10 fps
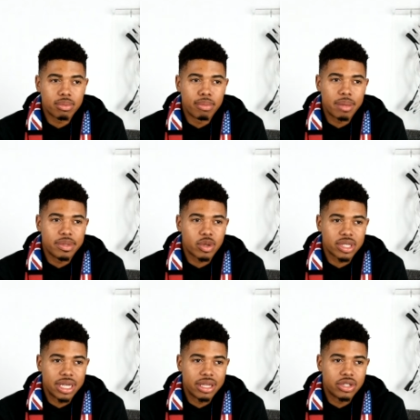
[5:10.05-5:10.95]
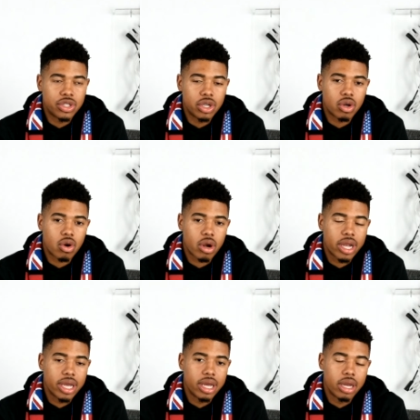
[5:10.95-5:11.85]
maybe towards the end of this year or
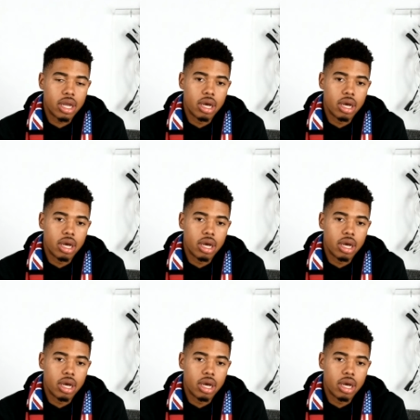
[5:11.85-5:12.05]
in